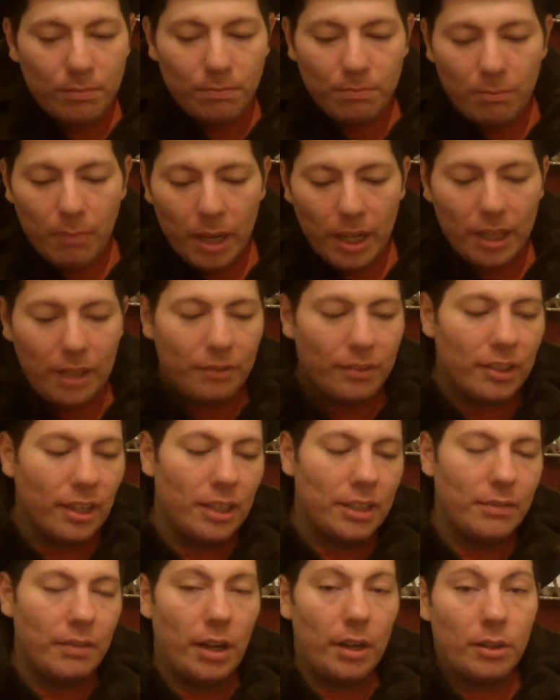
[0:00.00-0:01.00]
many different
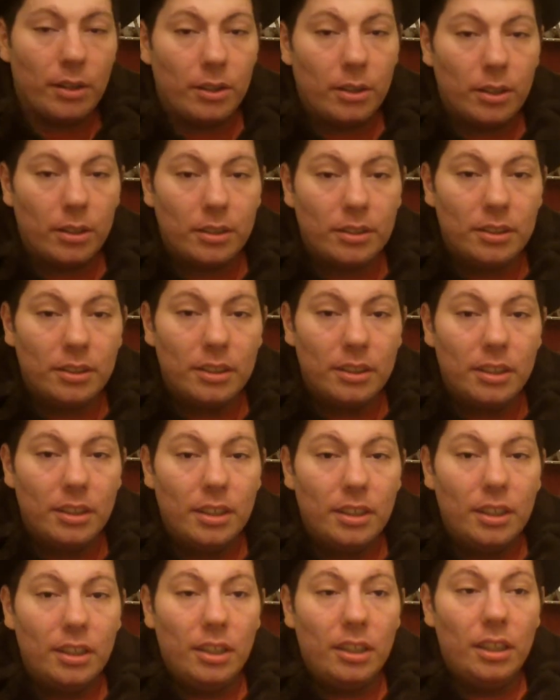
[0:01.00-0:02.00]
kinds of alcohol,
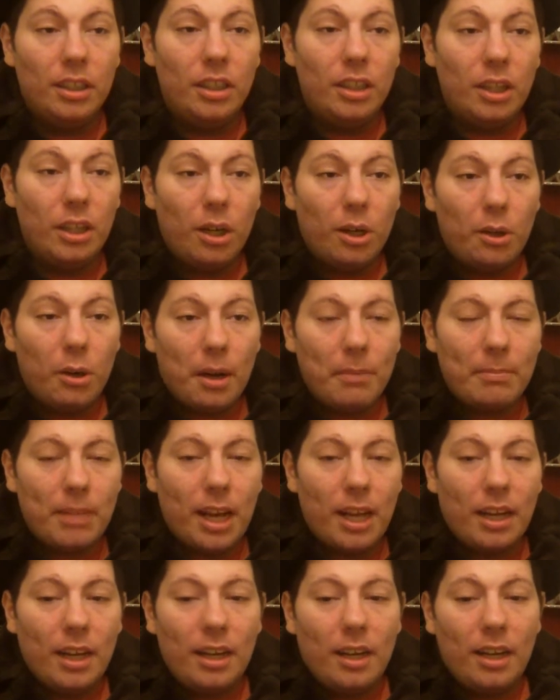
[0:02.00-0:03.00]
you know, I'm
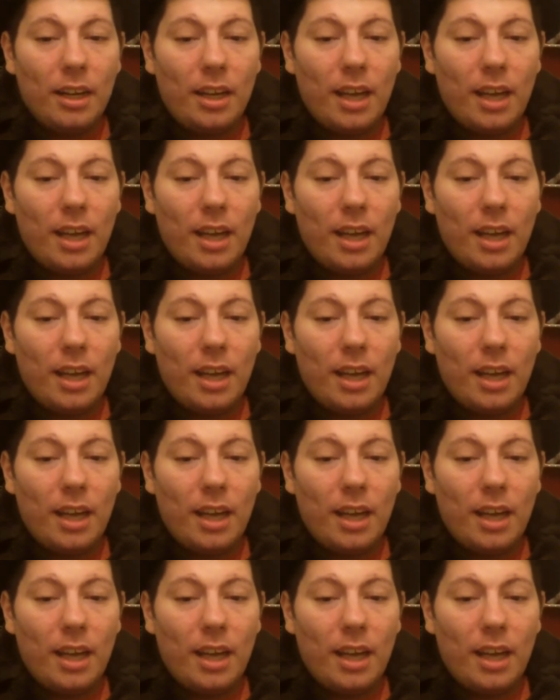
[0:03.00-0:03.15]
not